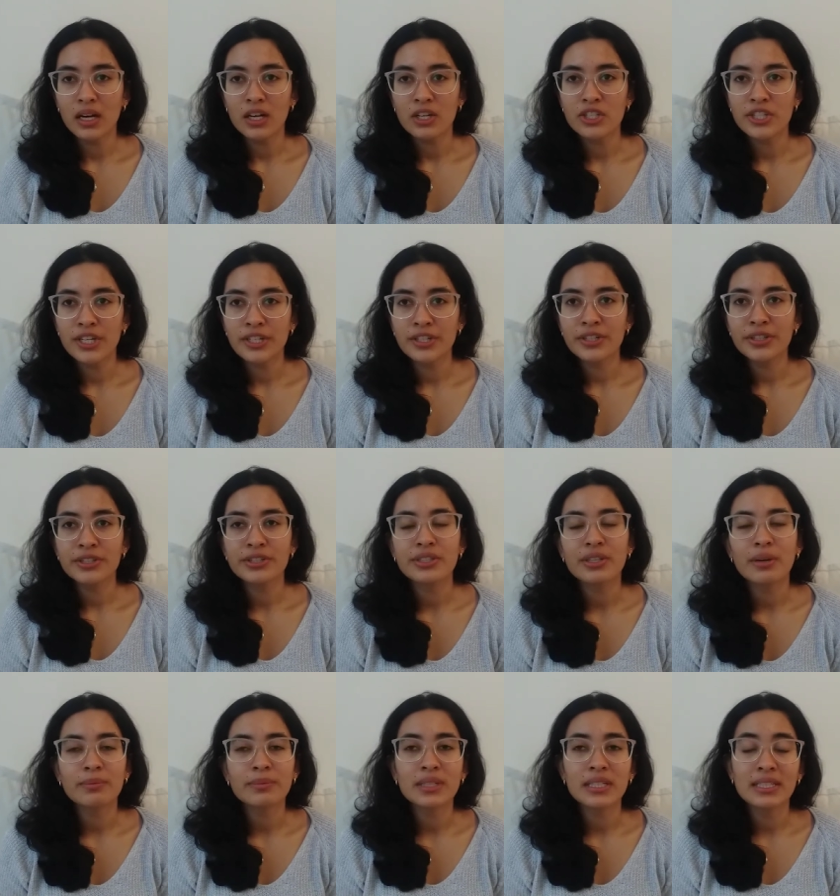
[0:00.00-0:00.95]
Gender is
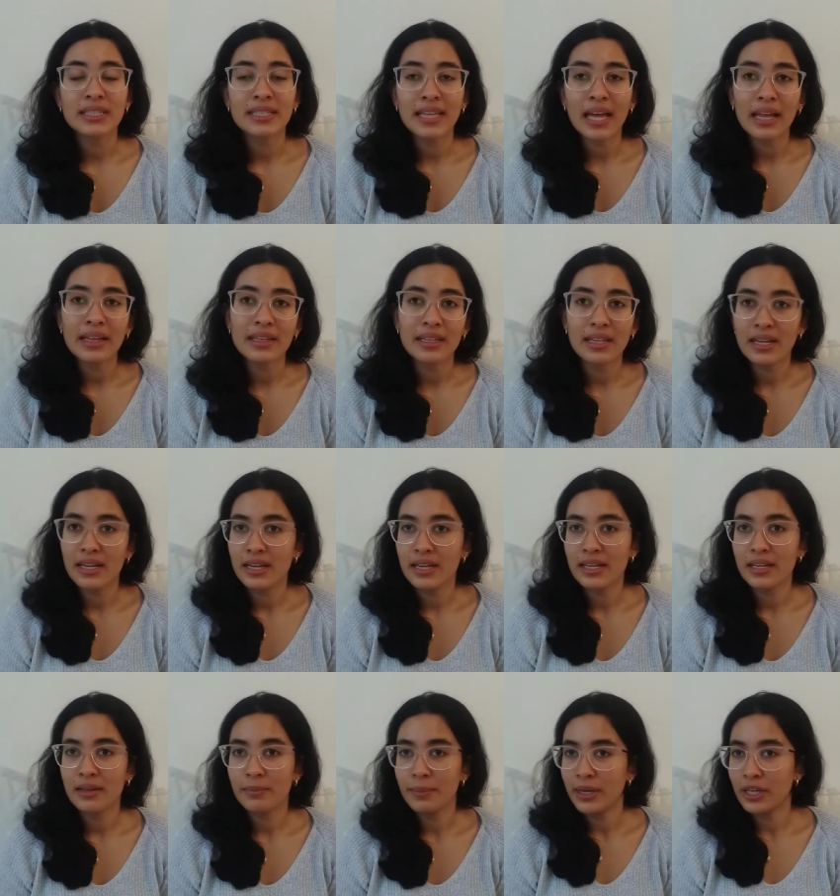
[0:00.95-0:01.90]
something that they
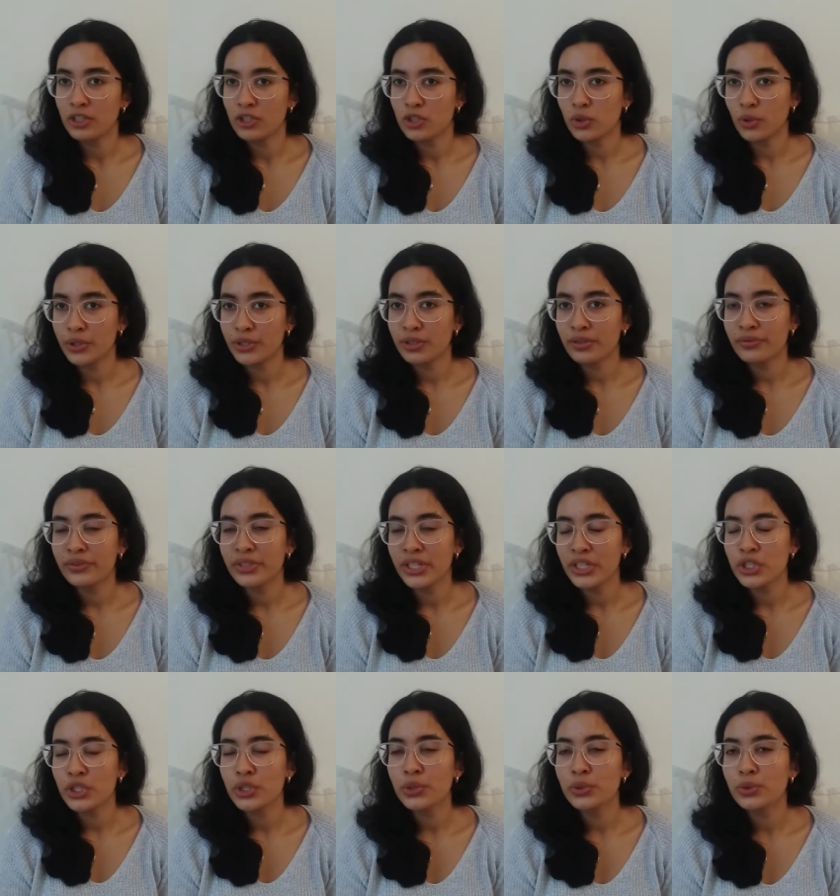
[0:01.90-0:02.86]
can make a choice of. They
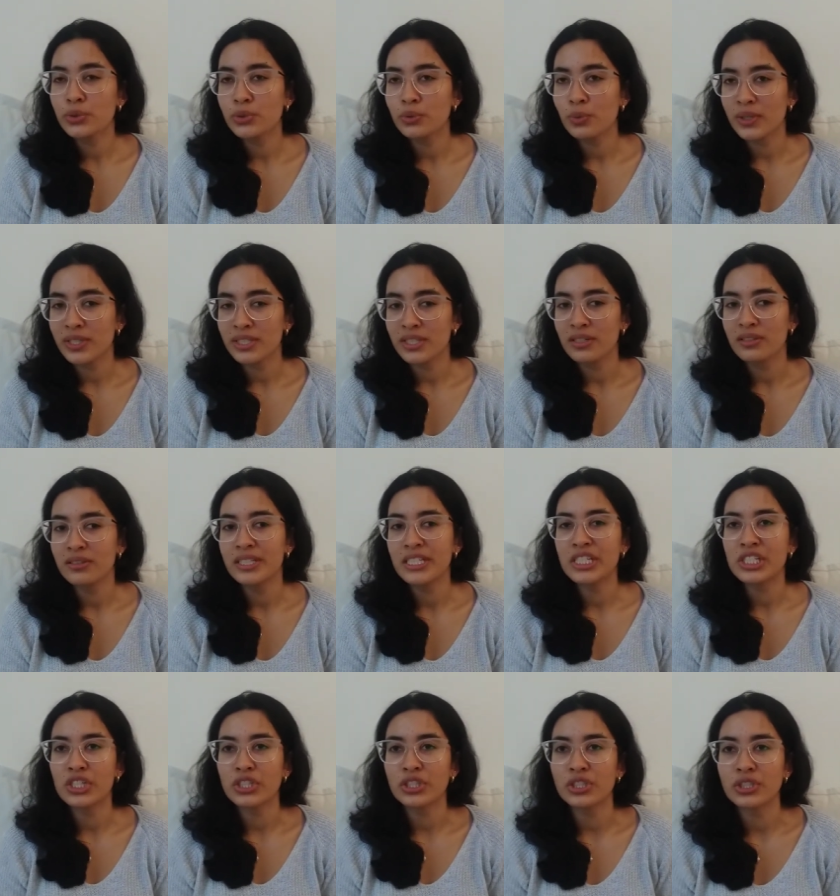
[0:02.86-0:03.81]
choose once they
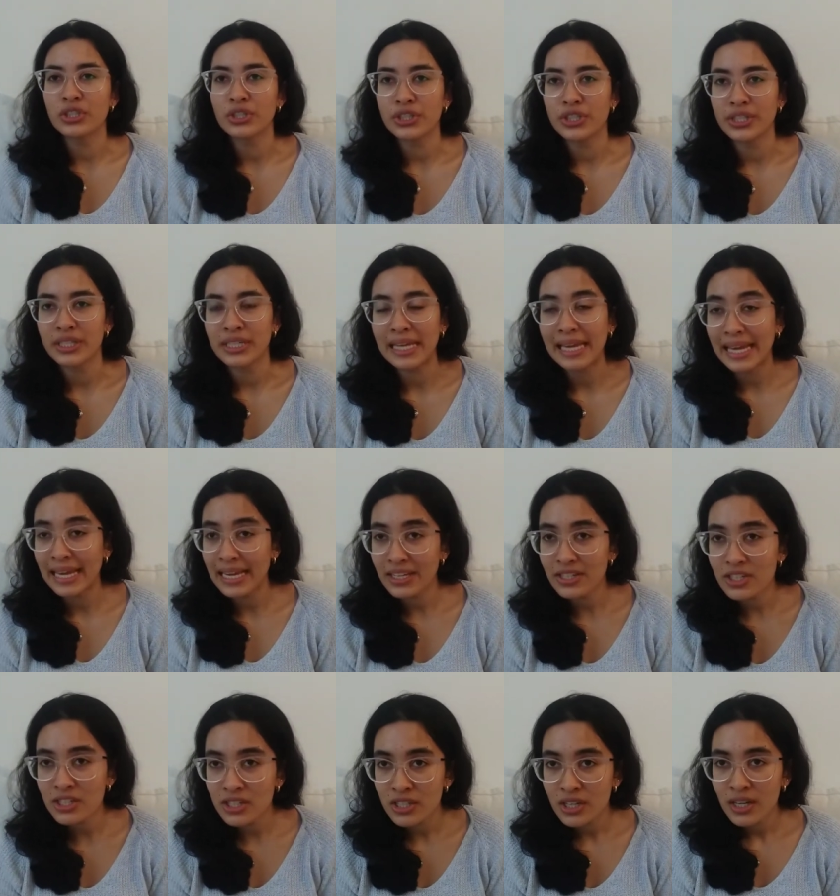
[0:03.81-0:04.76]
reach a certain
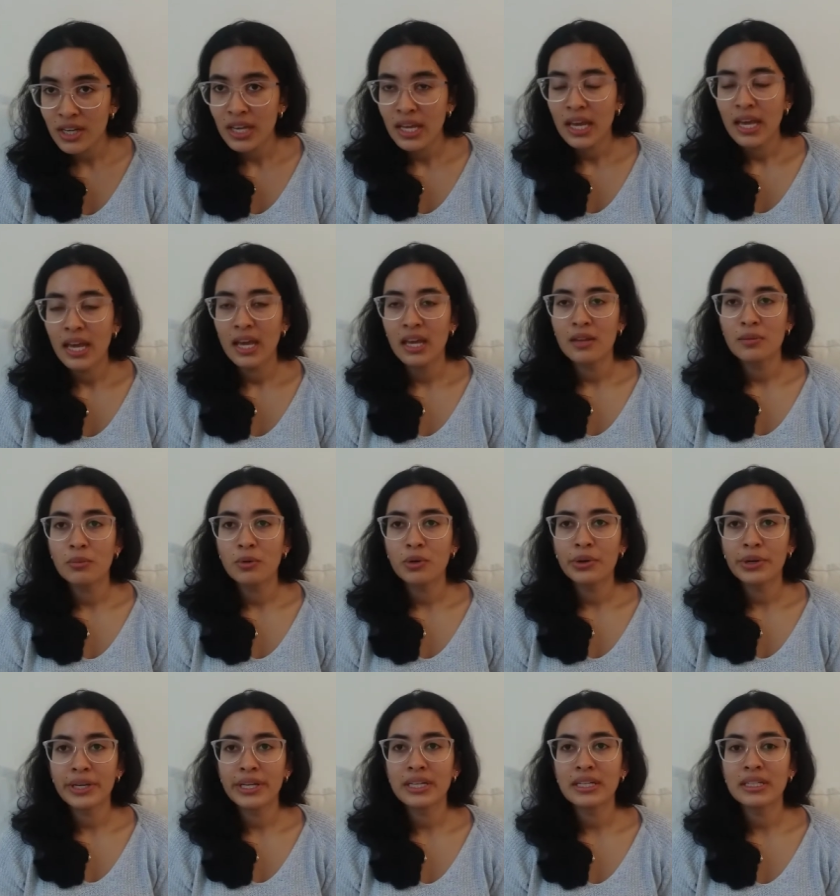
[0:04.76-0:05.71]
age. And
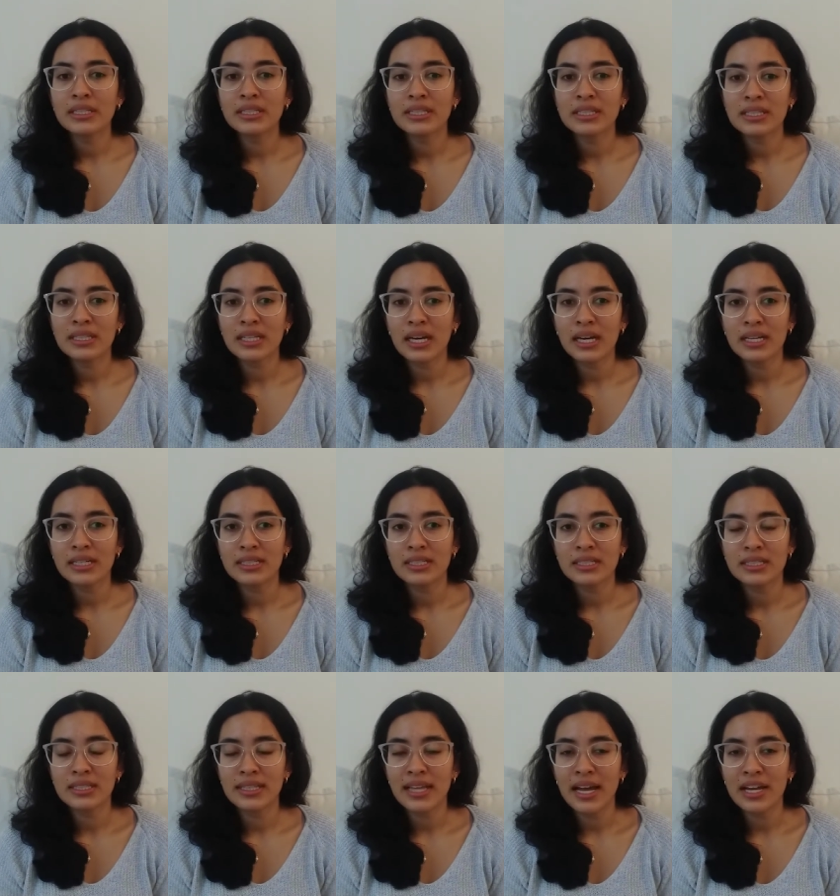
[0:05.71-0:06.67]
Mokoya
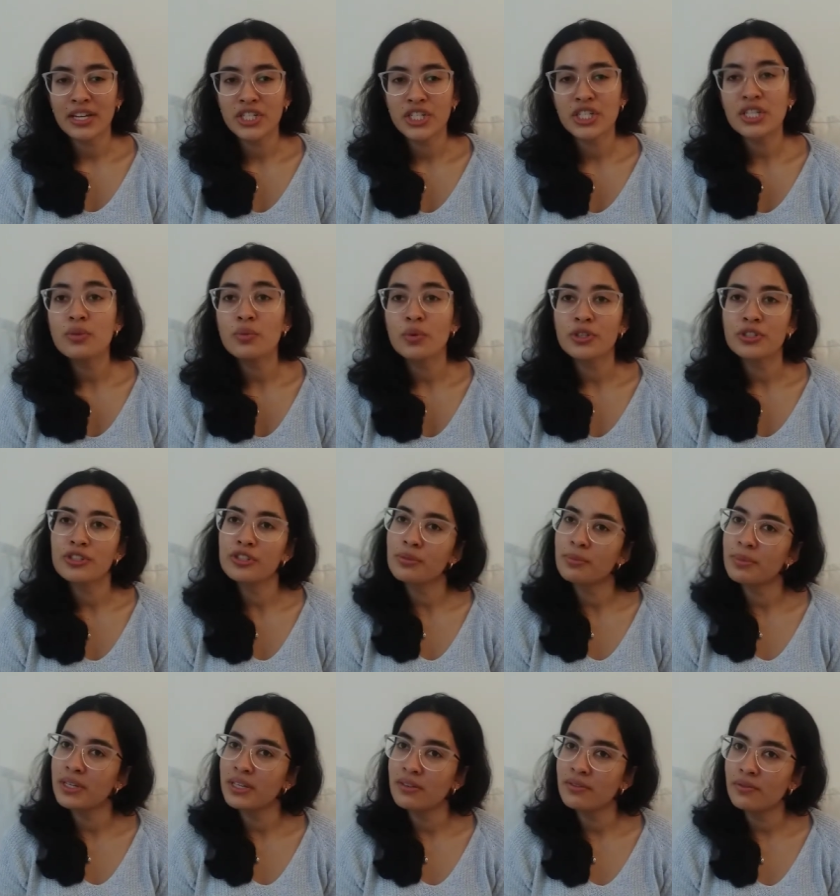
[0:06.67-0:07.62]
decides that she wants to
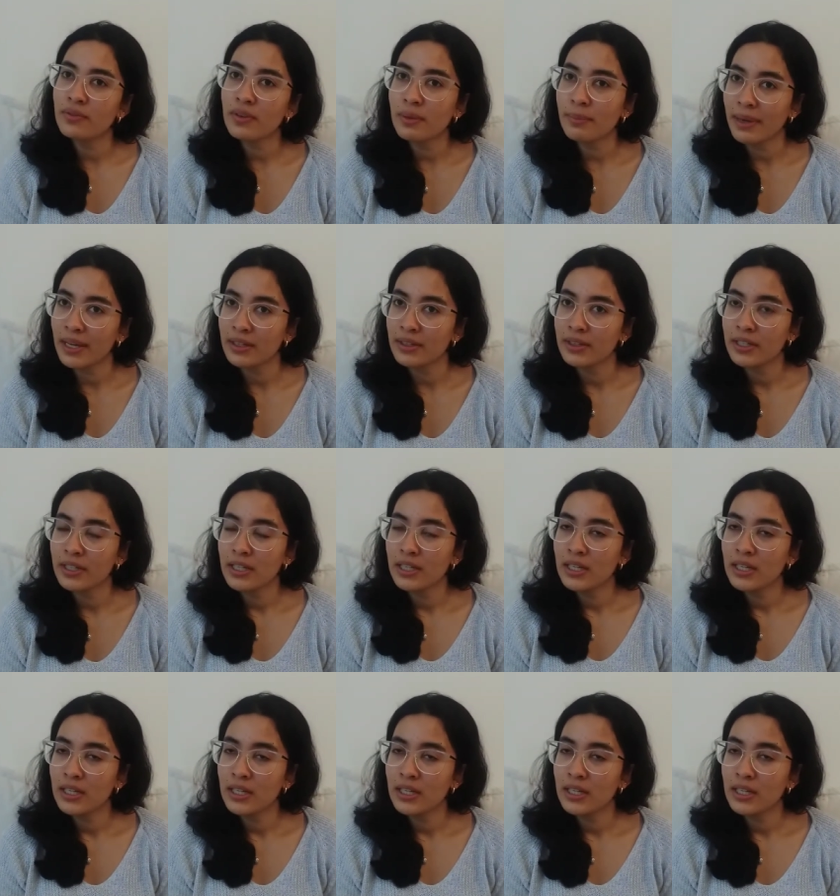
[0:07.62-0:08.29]
be female.